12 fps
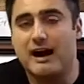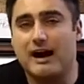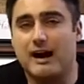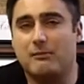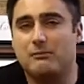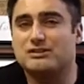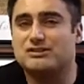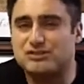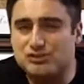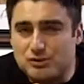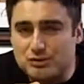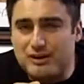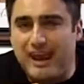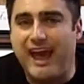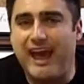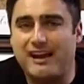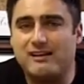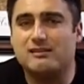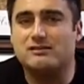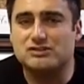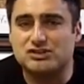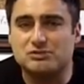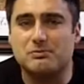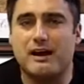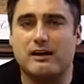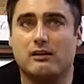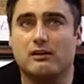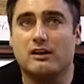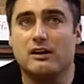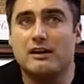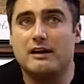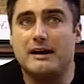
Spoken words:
You can smell,